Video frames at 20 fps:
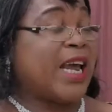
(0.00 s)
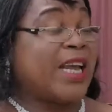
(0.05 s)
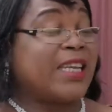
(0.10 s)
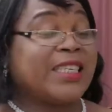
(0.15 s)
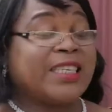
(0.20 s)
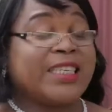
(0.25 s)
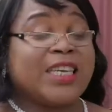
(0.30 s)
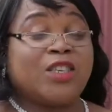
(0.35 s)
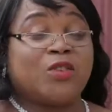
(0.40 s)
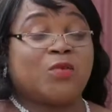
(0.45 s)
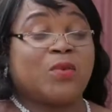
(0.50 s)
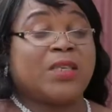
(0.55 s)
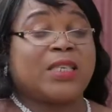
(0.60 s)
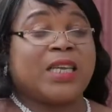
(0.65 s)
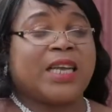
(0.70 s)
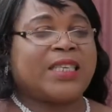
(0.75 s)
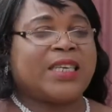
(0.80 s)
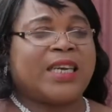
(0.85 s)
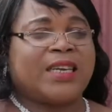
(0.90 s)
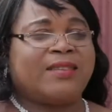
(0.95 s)
And since we
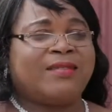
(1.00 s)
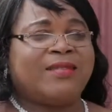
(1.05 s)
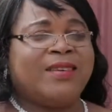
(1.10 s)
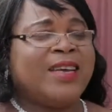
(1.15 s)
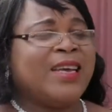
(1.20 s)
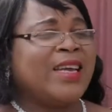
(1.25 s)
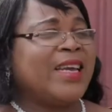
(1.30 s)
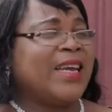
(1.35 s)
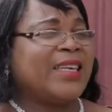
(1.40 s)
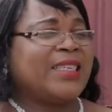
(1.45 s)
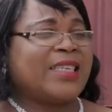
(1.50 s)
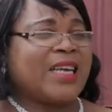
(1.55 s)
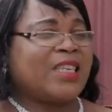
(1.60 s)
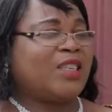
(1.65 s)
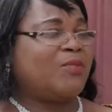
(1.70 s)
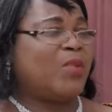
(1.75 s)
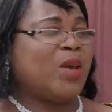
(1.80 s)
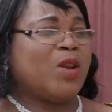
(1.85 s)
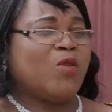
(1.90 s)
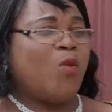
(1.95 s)
started, it
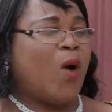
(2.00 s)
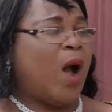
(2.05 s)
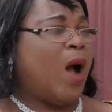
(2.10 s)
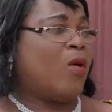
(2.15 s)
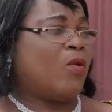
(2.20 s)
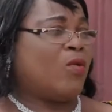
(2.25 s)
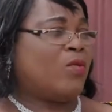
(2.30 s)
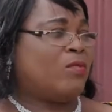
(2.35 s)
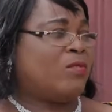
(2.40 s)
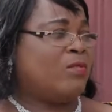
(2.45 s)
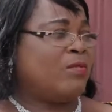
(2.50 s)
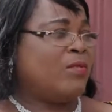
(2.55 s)
has been, wow,